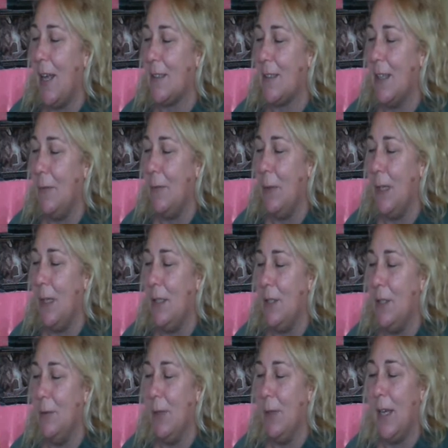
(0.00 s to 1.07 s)
asking we need to
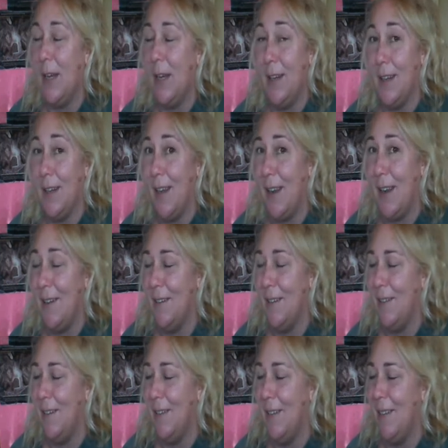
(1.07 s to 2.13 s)
do again and again.
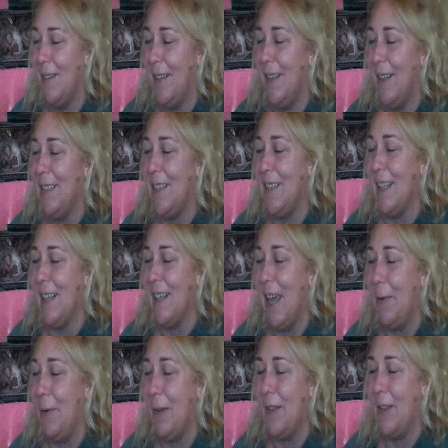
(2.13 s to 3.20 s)
It's the
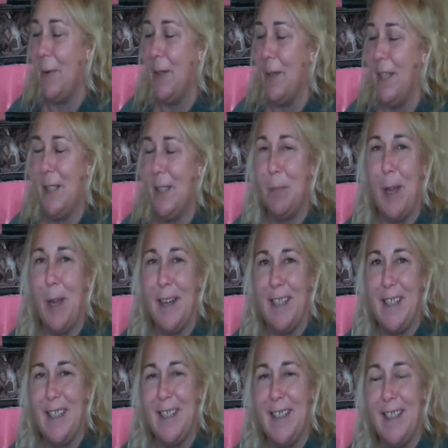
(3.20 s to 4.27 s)
allowing that we need to
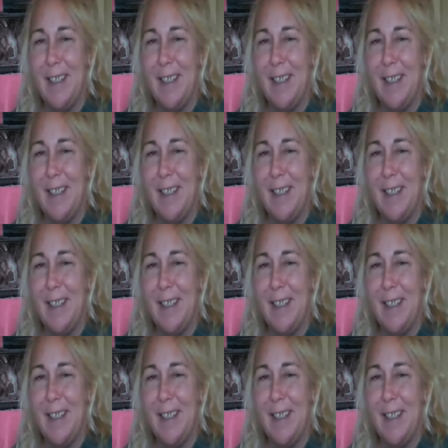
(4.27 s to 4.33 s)
practice.